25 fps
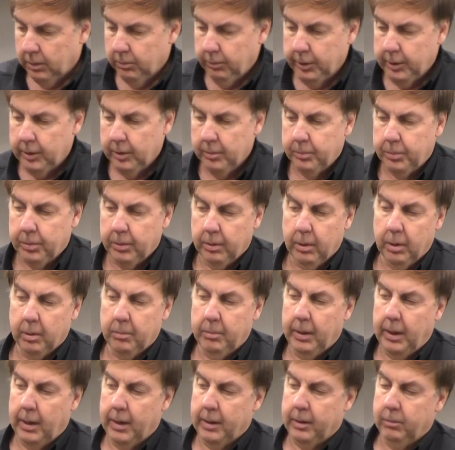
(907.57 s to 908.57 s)
and we can pull
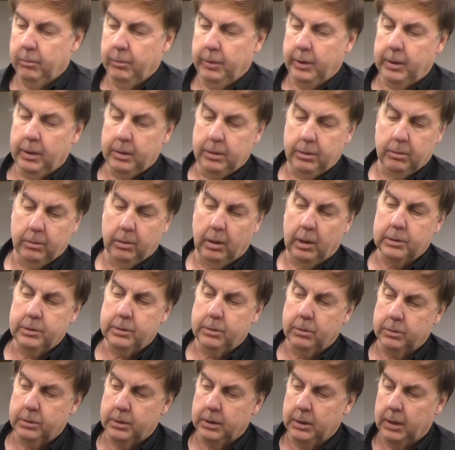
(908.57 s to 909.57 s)
them out and we can do all
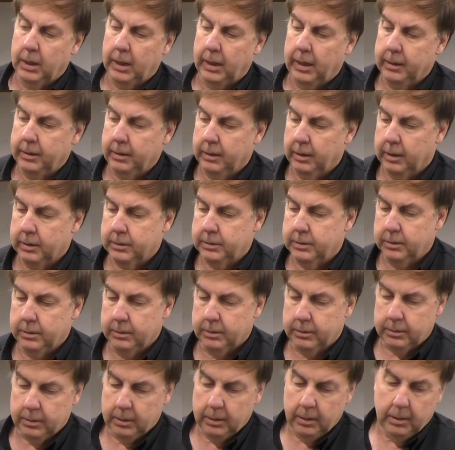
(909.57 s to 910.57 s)
sorts of
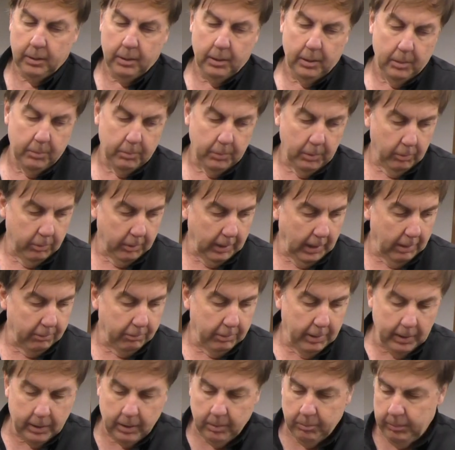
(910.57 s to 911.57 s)
diagnostics. But what I
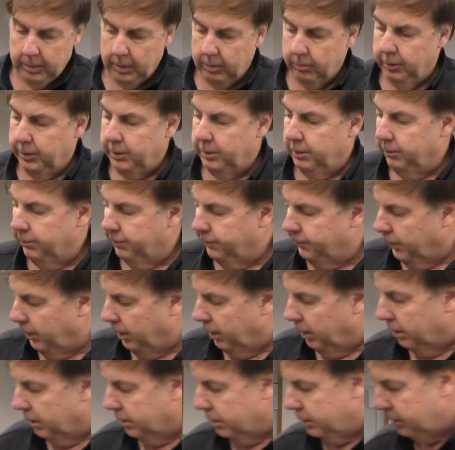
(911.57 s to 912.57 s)
recommend we do
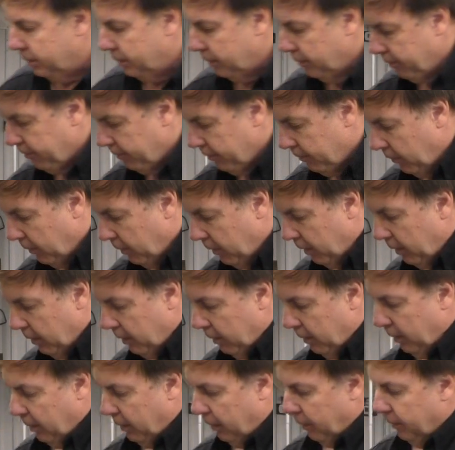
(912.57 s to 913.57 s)
first
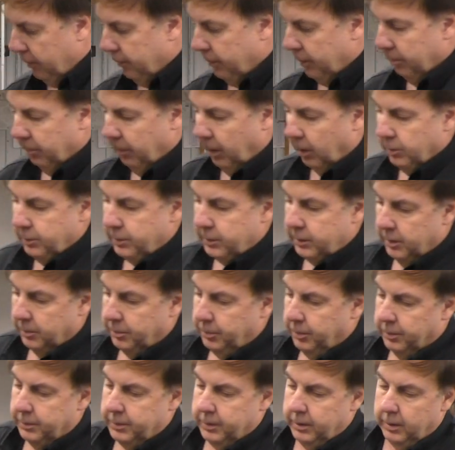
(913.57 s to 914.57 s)
is the most
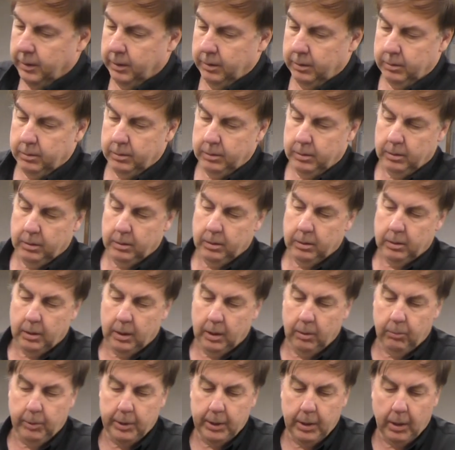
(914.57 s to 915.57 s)
simple thing.
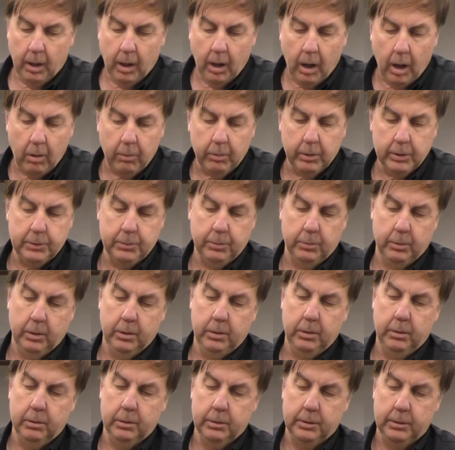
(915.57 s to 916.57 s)
And we always want to
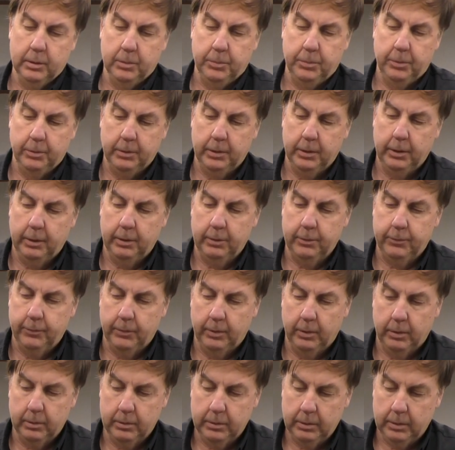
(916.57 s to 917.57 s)
do the simple things
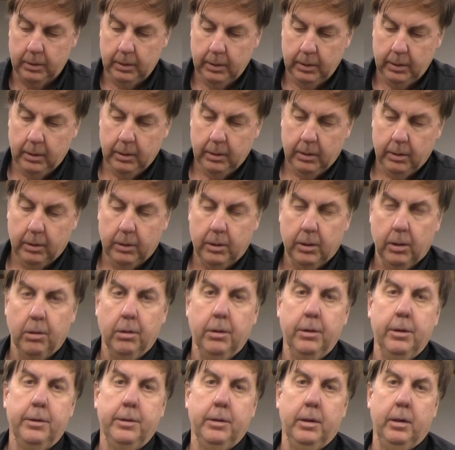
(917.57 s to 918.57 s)
first. Go to
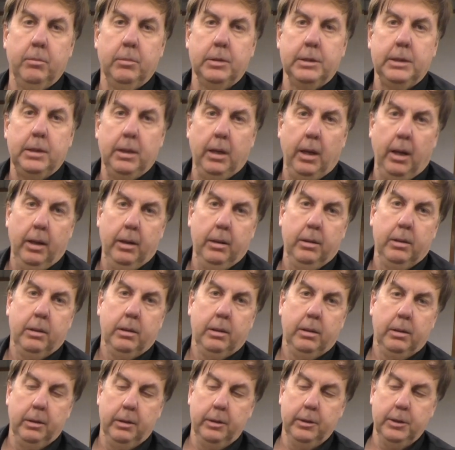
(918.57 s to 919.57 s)
the thermostat.
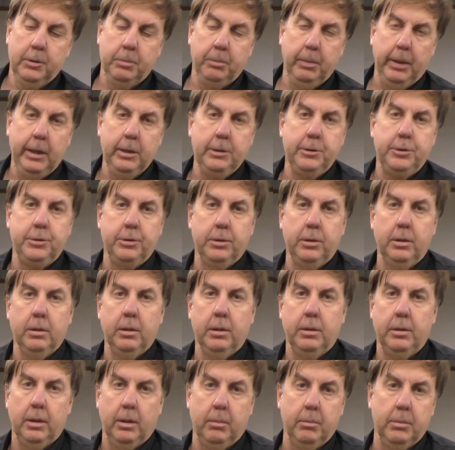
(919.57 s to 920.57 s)
This makes sure
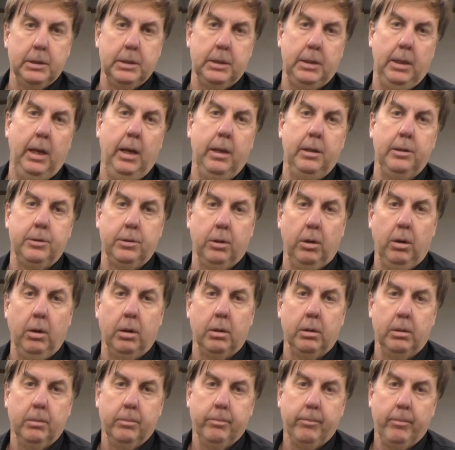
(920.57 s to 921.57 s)
the thermostat is
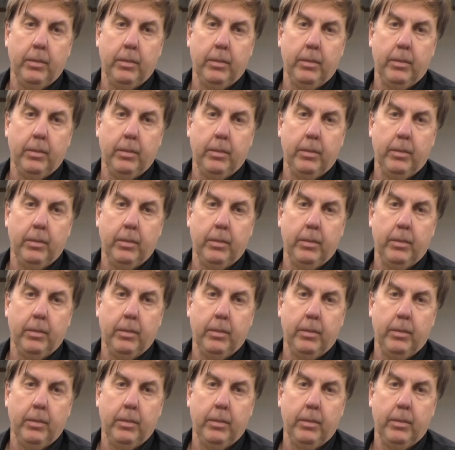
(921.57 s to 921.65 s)
on.